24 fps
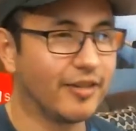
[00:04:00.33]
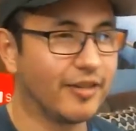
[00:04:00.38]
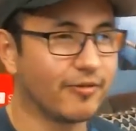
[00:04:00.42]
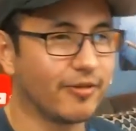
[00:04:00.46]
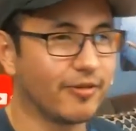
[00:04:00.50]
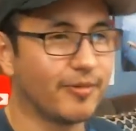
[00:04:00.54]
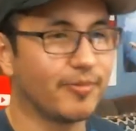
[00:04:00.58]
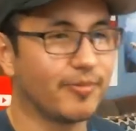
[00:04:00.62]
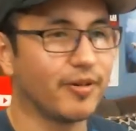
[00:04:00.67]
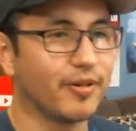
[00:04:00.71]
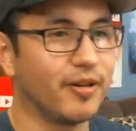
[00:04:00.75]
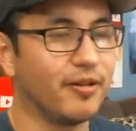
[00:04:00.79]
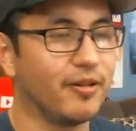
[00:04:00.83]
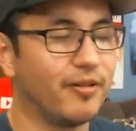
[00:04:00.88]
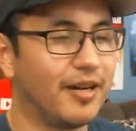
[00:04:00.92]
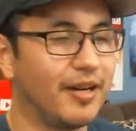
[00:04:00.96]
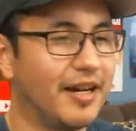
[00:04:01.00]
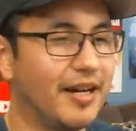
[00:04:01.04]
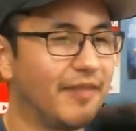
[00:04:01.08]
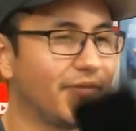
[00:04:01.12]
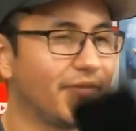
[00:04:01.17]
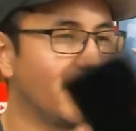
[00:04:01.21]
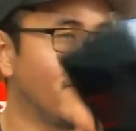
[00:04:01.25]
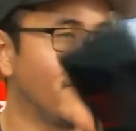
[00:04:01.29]
A3 Pro. I
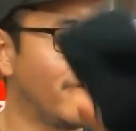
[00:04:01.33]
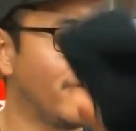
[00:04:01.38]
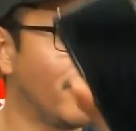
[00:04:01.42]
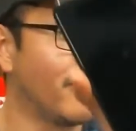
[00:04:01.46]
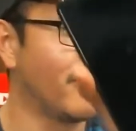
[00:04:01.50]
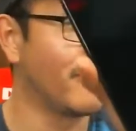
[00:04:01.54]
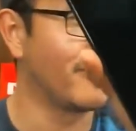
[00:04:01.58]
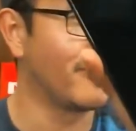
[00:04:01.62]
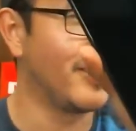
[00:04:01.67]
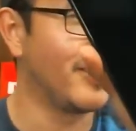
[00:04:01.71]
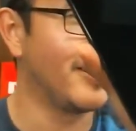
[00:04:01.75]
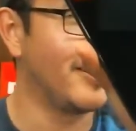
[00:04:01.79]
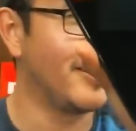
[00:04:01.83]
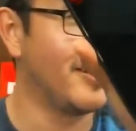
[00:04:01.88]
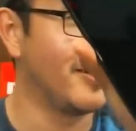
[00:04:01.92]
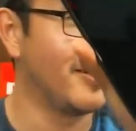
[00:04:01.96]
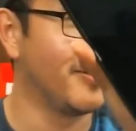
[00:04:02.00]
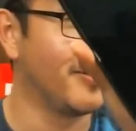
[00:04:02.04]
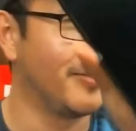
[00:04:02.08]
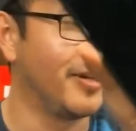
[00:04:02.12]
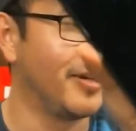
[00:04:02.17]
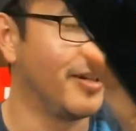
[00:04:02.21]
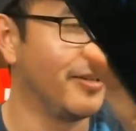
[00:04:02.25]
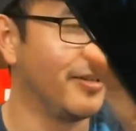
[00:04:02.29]
have the phone right
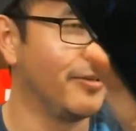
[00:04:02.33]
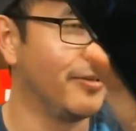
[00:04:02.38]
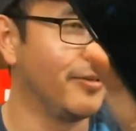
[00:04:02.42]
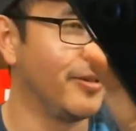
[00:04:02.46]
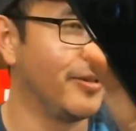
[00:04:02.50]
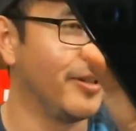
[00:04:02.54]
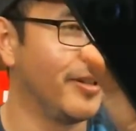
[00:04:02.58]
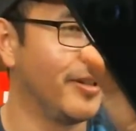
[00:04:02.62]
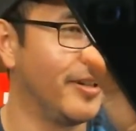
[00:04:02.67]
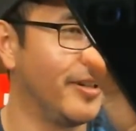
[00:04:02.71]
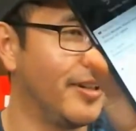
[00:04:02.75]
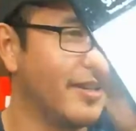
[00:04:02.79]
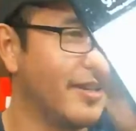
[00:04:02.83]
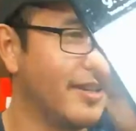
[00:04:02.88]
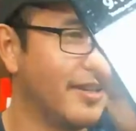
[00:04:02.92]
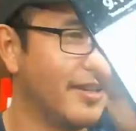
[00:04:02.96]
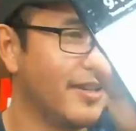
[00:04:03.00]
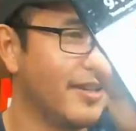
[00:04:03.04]
here, by the way.